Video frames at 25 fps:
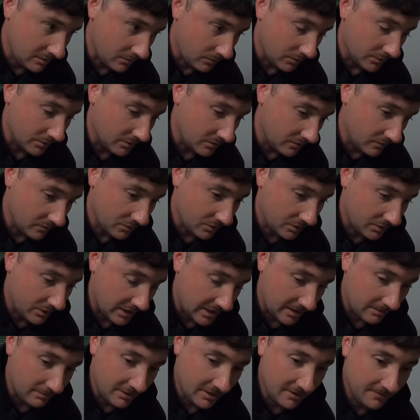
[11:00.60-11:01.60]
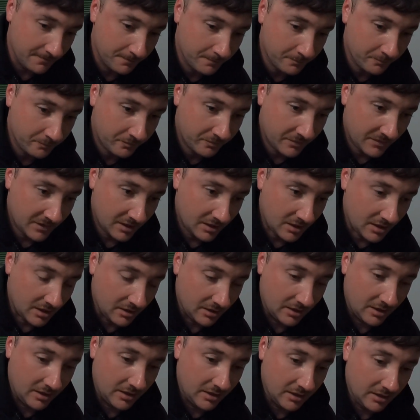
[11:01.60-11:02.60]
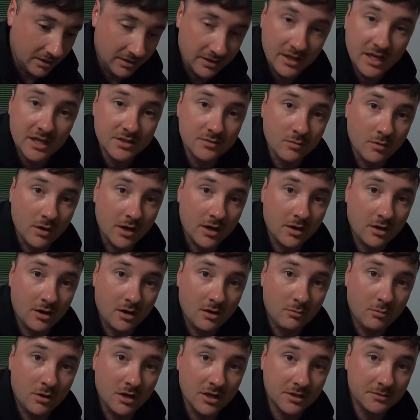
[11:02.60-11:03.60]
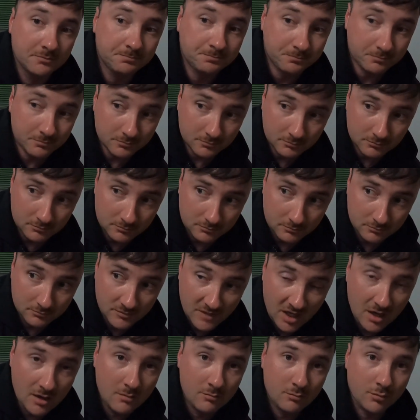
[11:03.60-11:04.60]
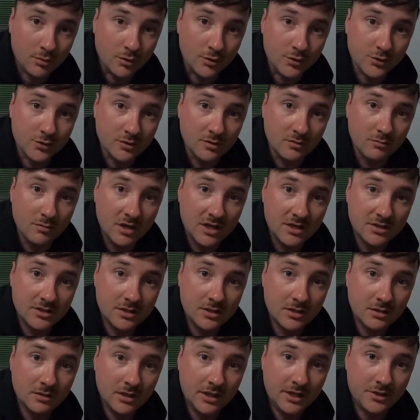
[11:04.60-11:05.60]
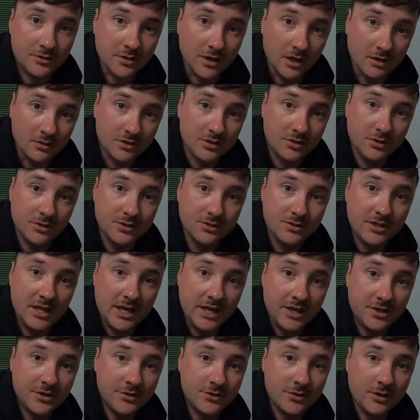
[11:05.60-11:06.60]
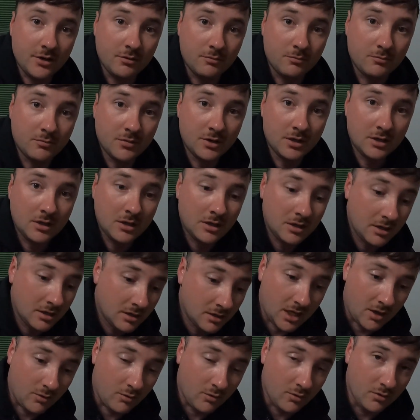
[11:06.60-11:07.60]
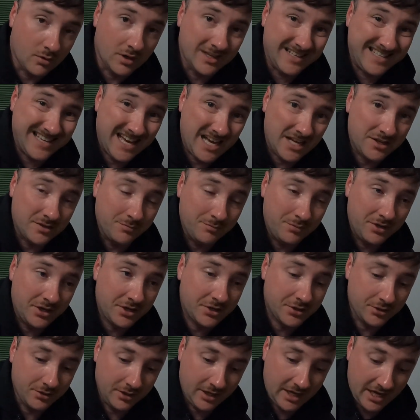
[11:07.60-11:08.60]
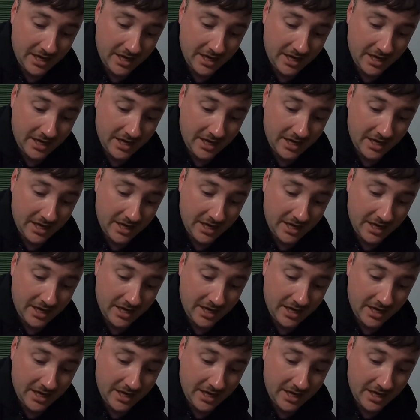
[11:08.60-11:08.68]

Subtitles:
went over, grabbed it, and then that's when I caught my personal best lake trout to this day. So I will attach a picture